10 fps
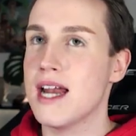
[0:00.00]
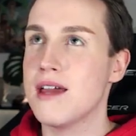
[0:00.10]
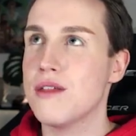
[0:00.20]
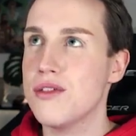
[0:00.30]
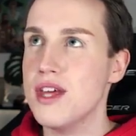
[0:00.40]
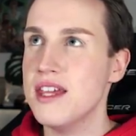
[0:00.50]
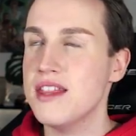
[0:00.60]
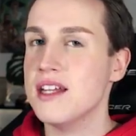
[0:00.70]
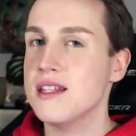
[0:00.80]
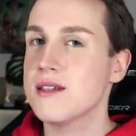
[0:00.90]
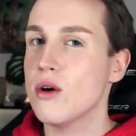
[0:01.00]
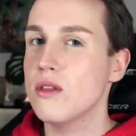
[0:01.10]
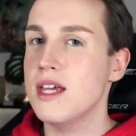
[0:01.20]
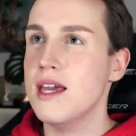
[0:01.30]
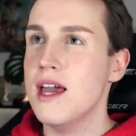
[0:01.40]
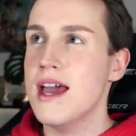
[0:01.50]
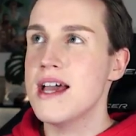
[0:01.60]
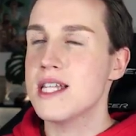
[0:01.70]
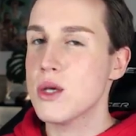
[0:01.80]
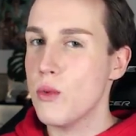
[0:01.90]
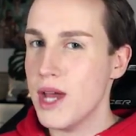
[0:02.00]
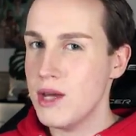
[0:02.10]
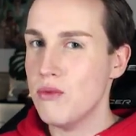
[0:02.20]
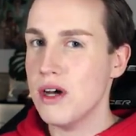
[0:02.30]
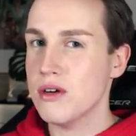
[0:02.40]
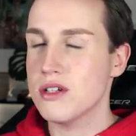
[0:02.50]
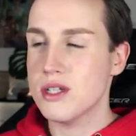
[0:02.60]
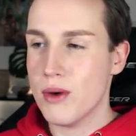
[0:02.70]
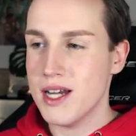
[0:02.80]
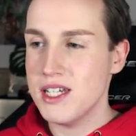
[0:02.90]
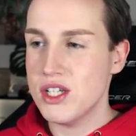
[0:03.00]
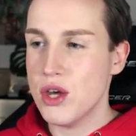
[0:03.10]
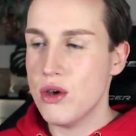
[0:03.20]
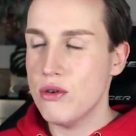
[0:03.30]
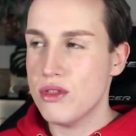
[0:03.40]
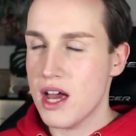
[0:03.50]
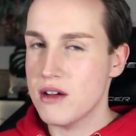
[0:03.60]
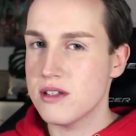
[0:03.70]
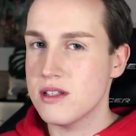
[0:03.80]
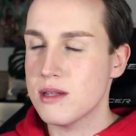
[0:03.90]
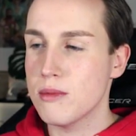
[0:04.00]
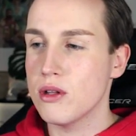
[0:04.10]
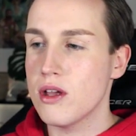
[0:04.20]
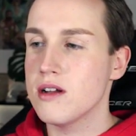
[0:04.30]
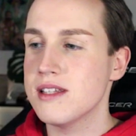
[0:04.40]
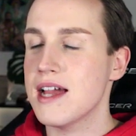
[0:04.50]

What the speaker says: And I think it's only 21 or 22,000 simoleons.